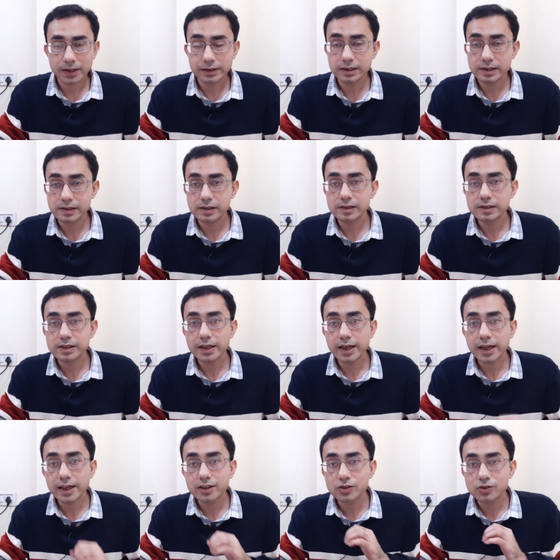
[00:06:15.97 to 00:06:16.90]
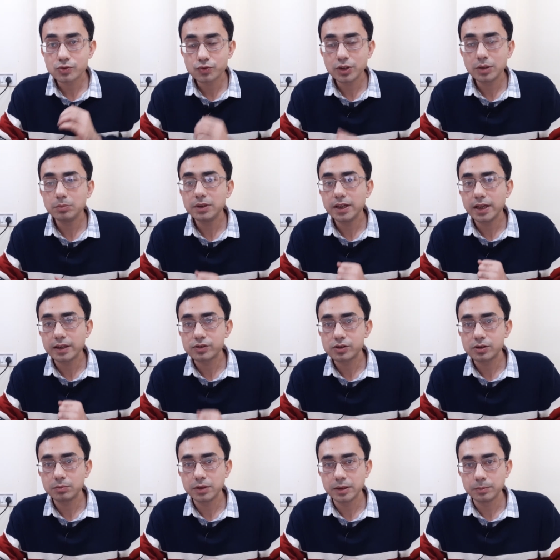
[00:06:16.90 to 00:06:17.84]
This is extremely,
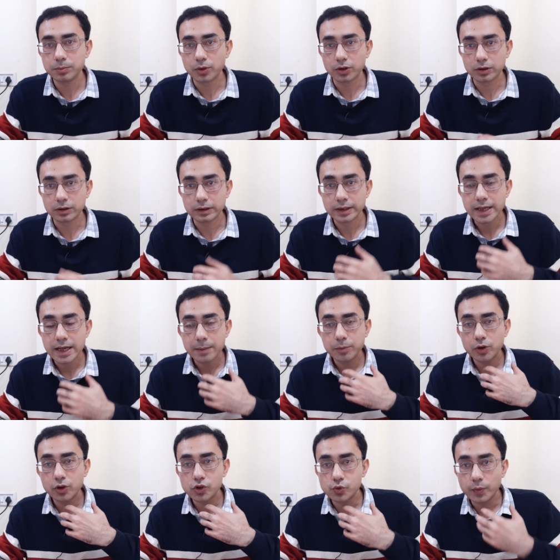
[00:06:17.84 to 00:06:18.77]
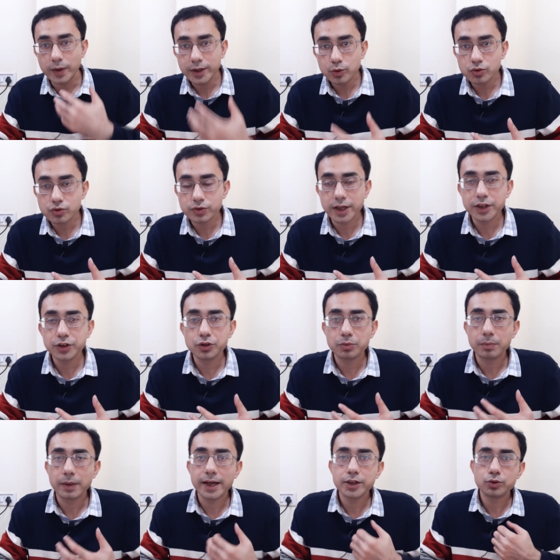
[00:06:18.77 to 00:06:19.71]
extremely important, because when you train
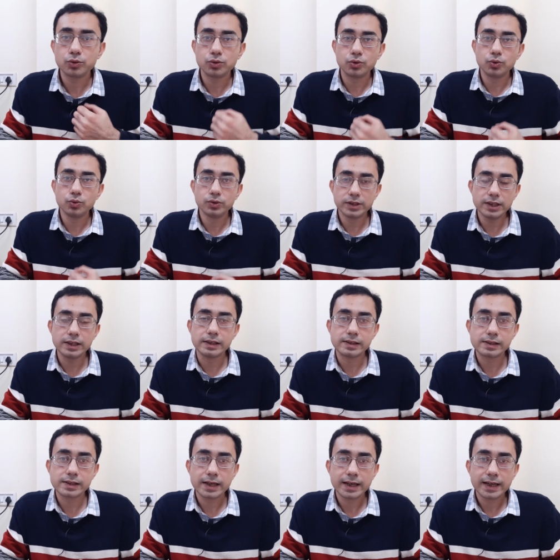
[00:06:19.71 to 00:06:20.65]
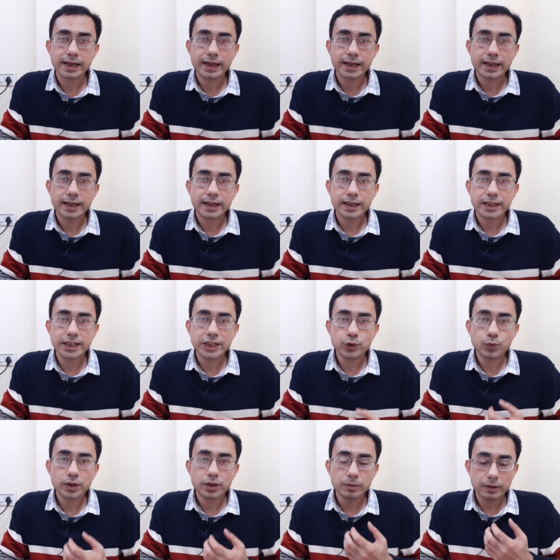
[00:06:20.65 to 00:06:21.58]
your mind to do this,
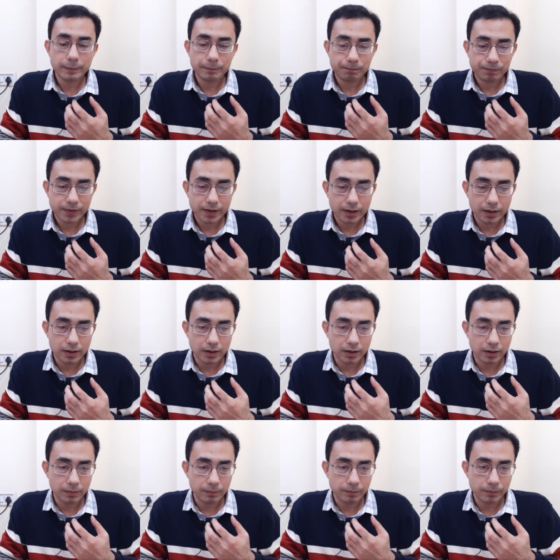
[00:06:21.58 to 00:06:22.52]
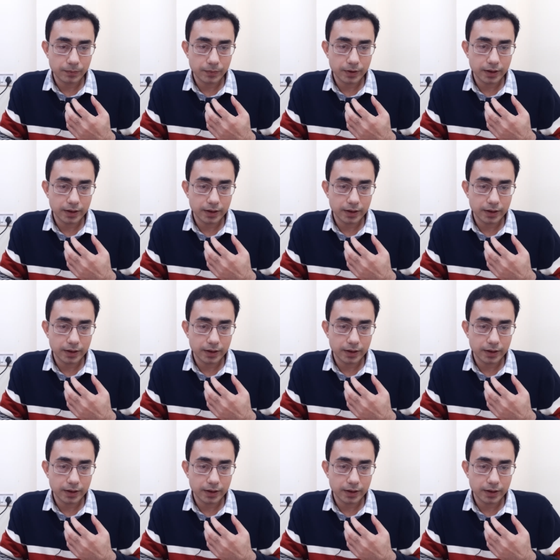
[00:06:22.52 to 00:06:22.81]
you will,